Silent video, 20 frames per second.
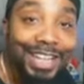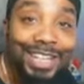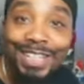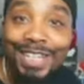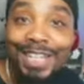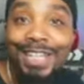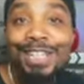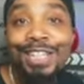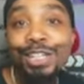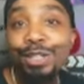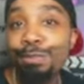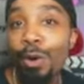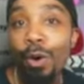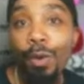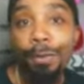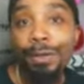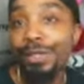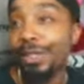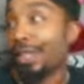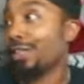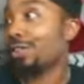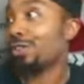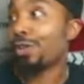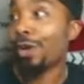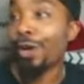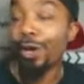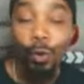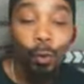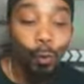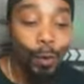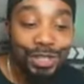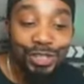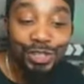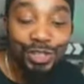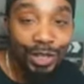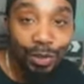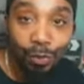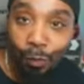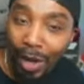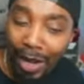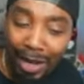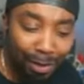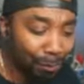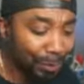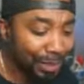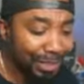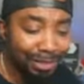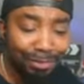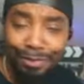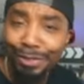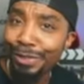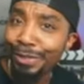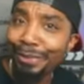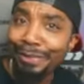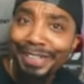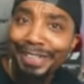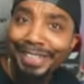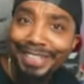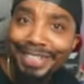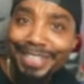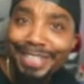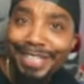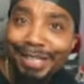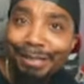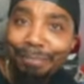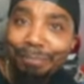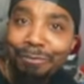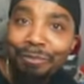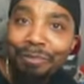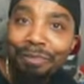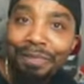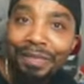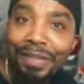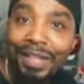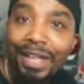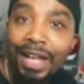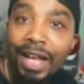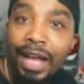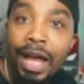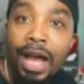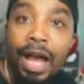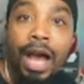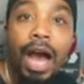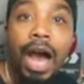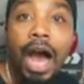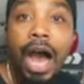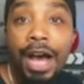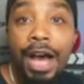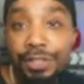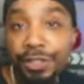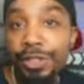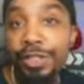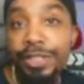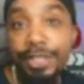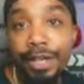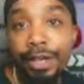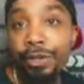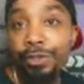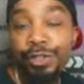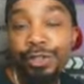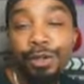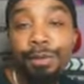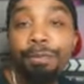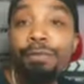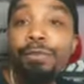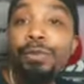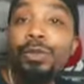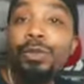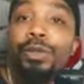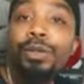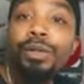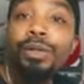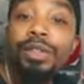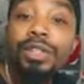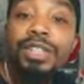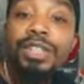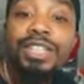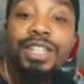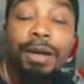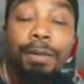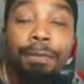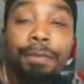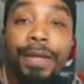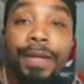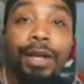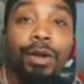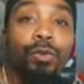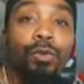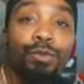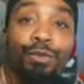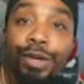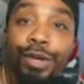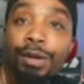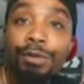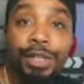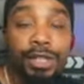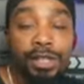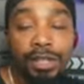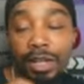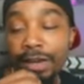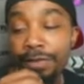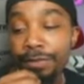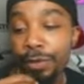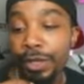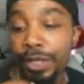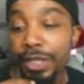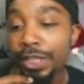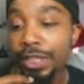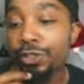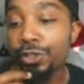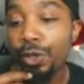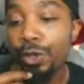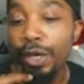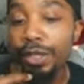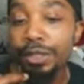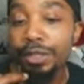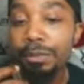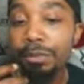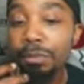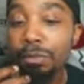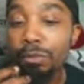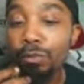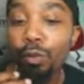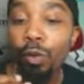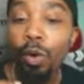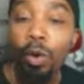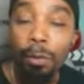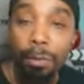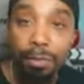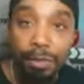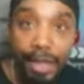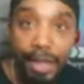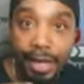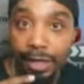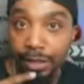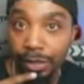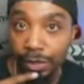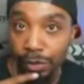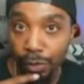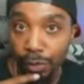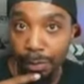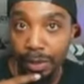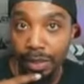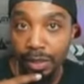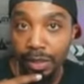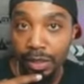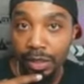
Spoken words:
It's in this moment they start questioning, why are we even doing this? Oscar tells them something very clever. He starts role-playing a little bit.